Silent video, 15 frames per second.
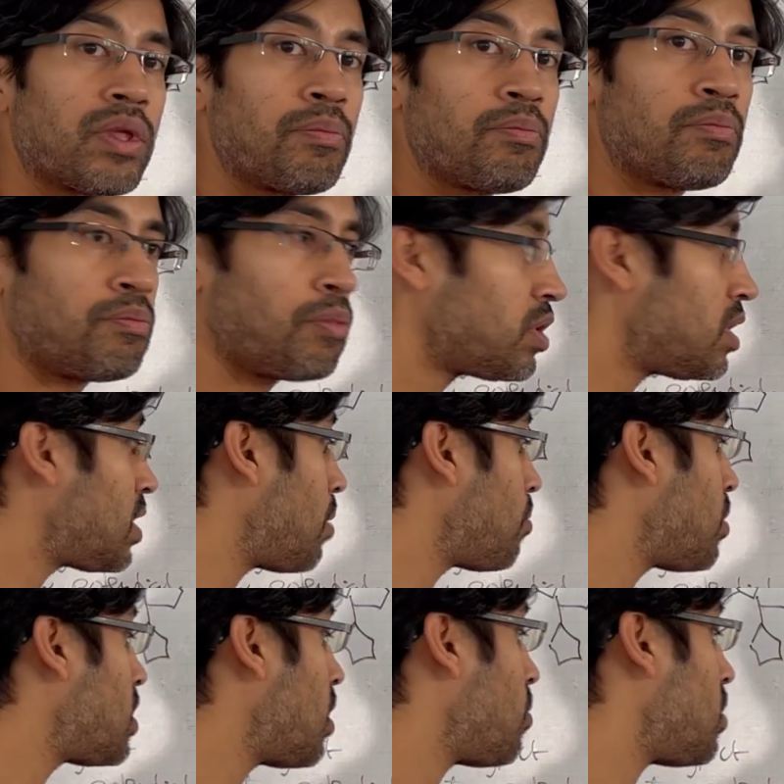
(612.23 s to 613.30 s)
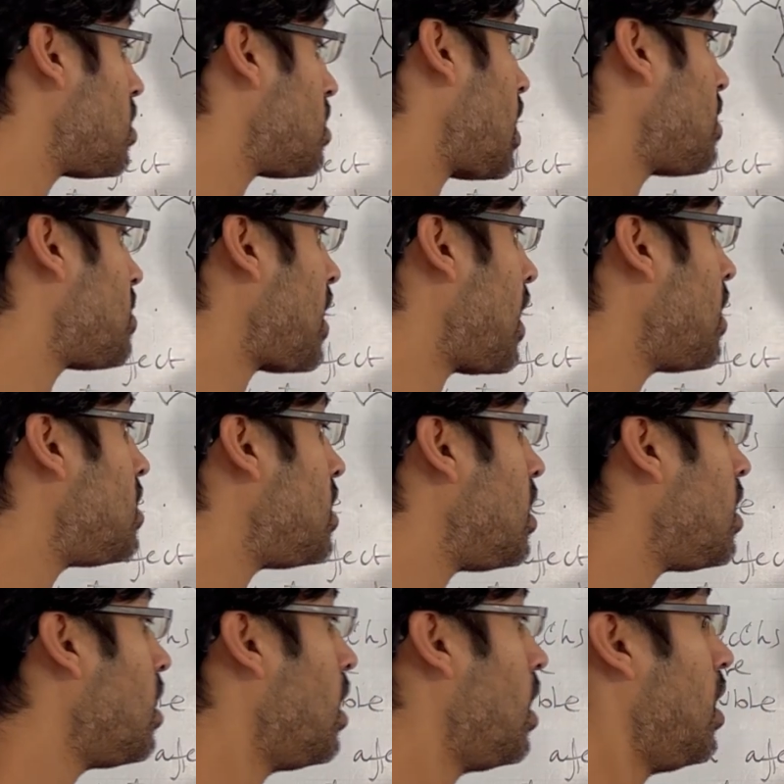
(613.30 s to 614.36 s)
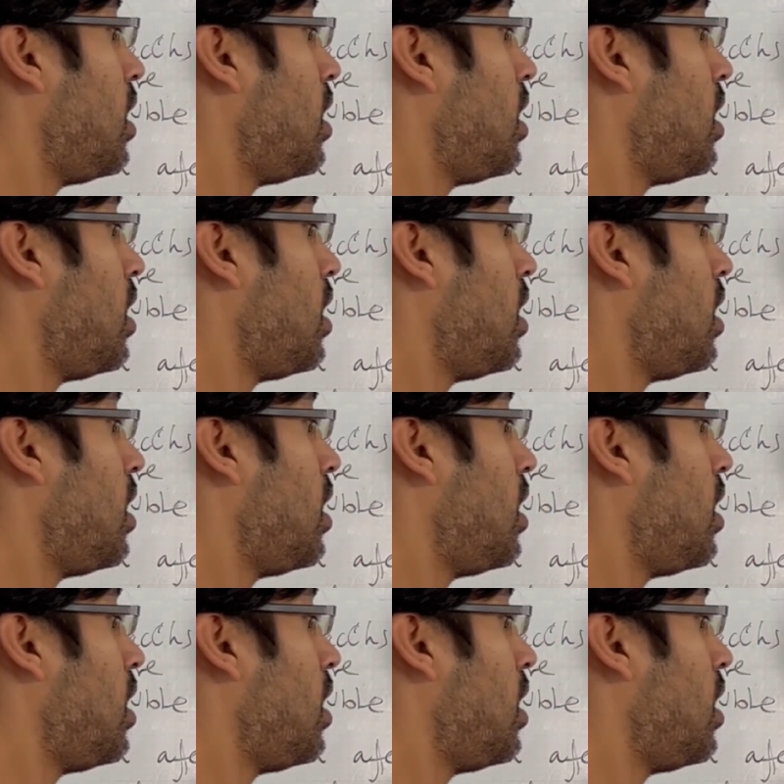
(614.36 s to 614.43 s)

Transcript: body temperature, which takes energy.